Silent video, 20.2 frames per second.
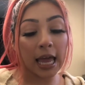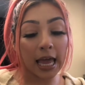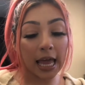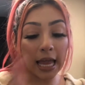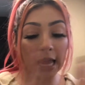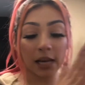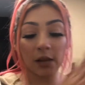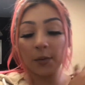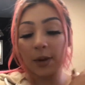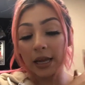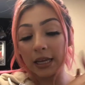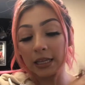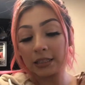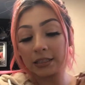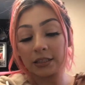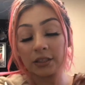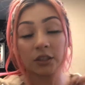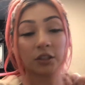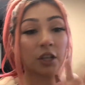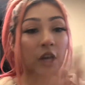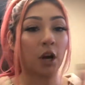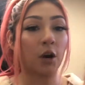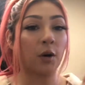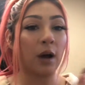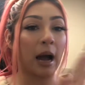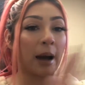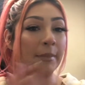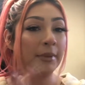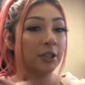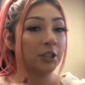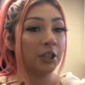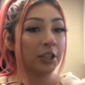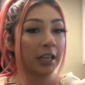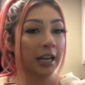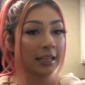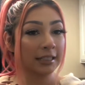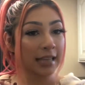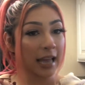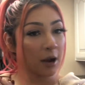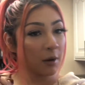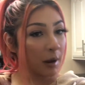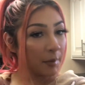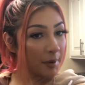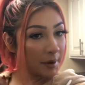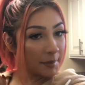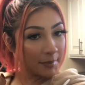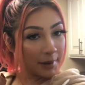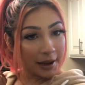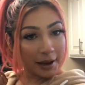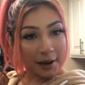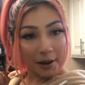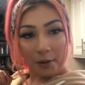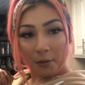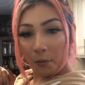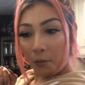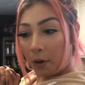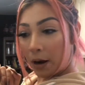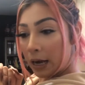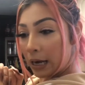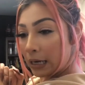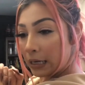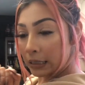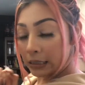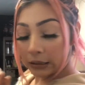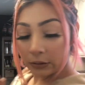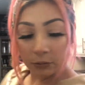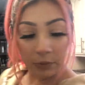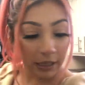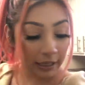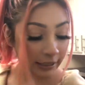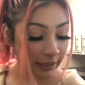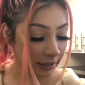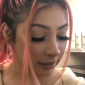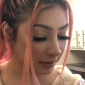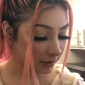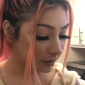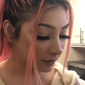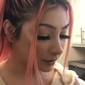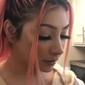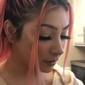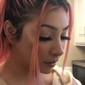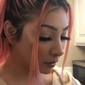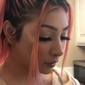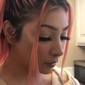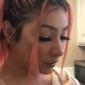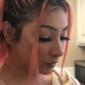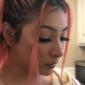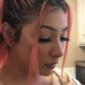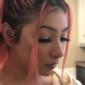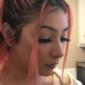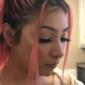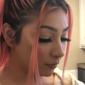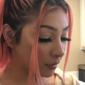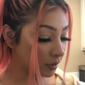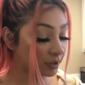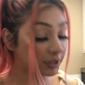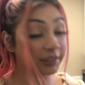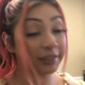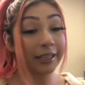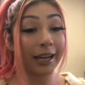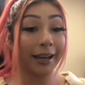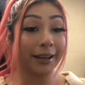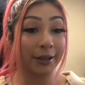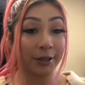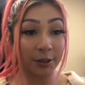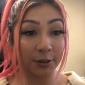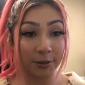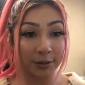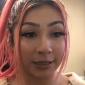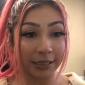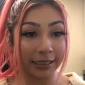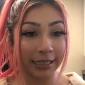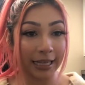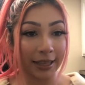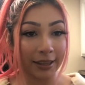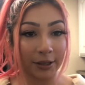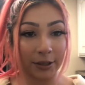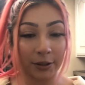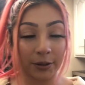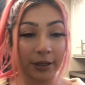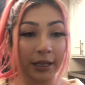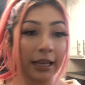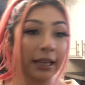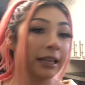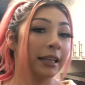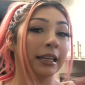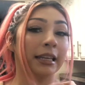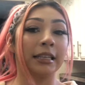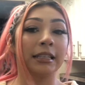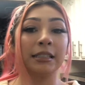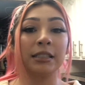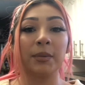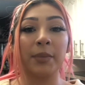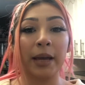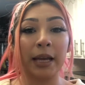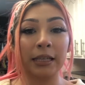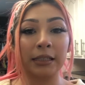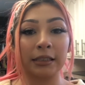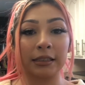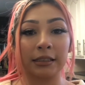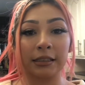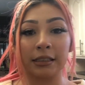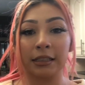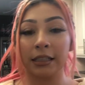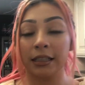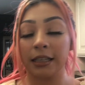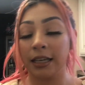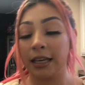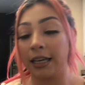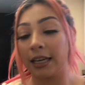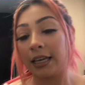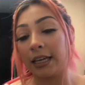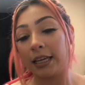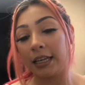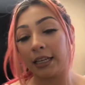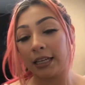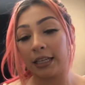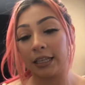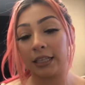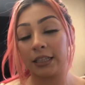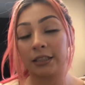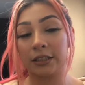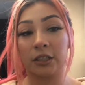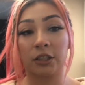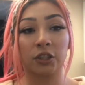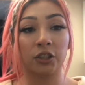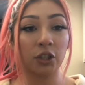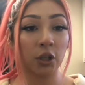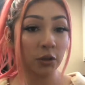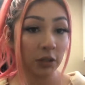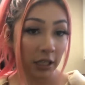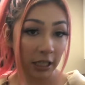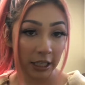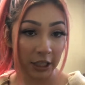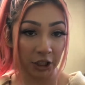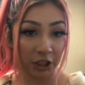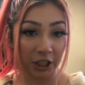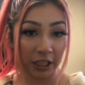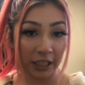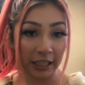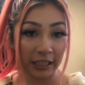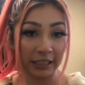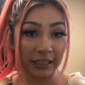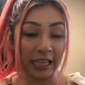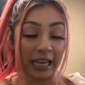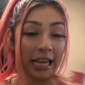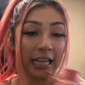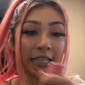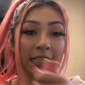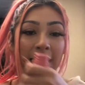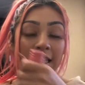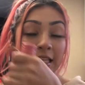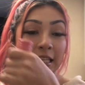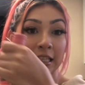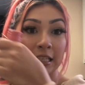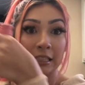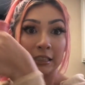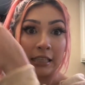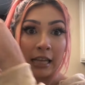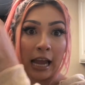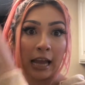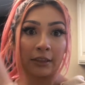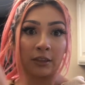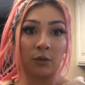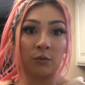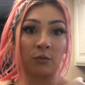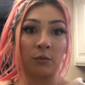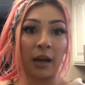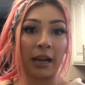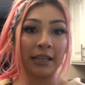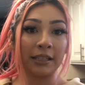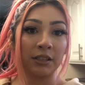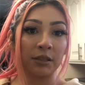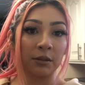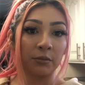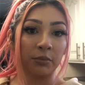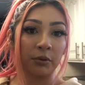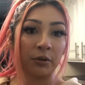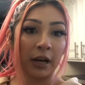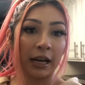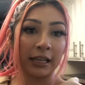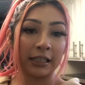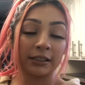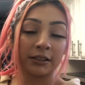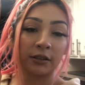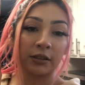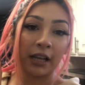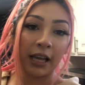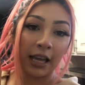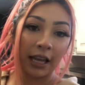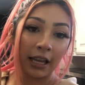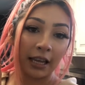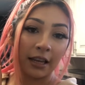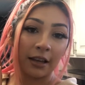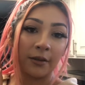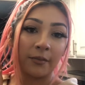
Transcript: Anyways, so I'm gonna show you guys how I put my wine, well I guess Moscato together, okay? It is the best. It is so delicious and it is at the right price, okay?